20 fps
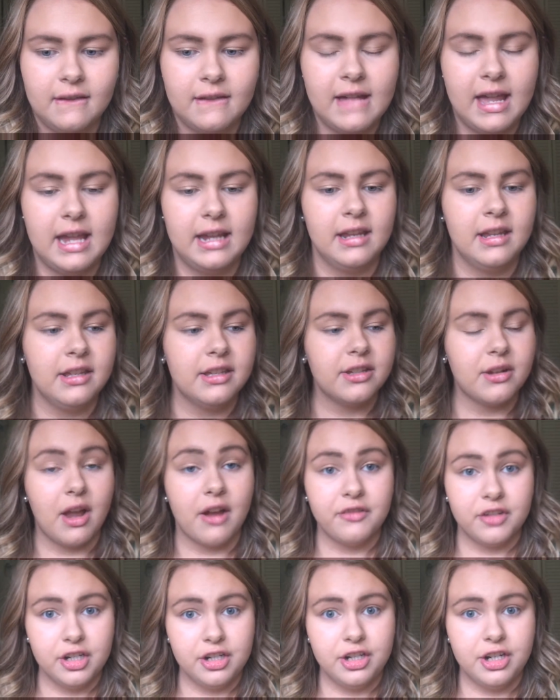Okay, so
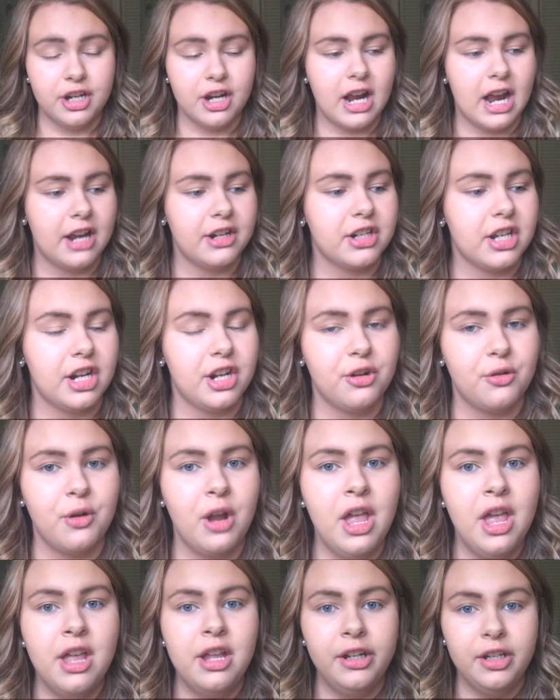after you do your
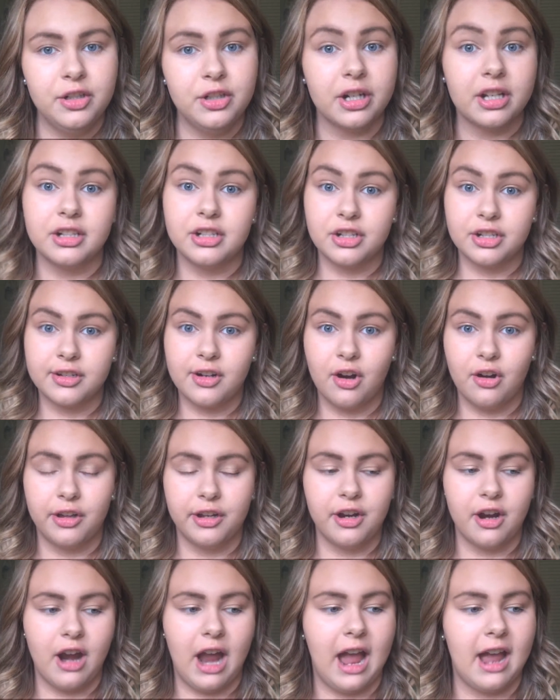eyeshadow, you can just
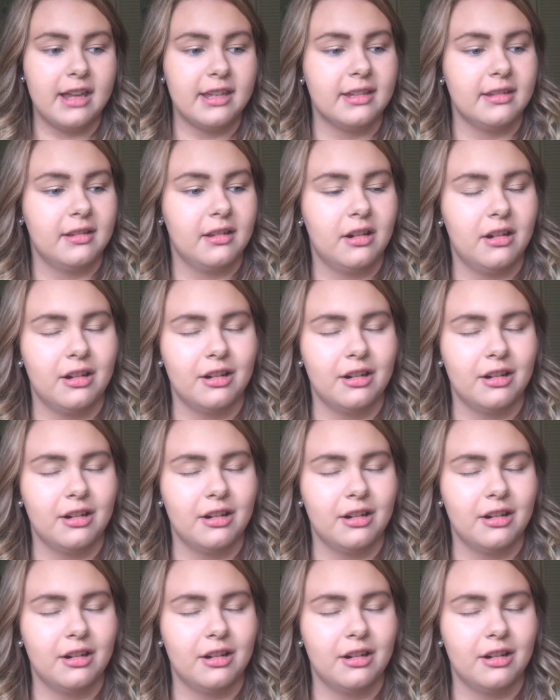curl your eyelashes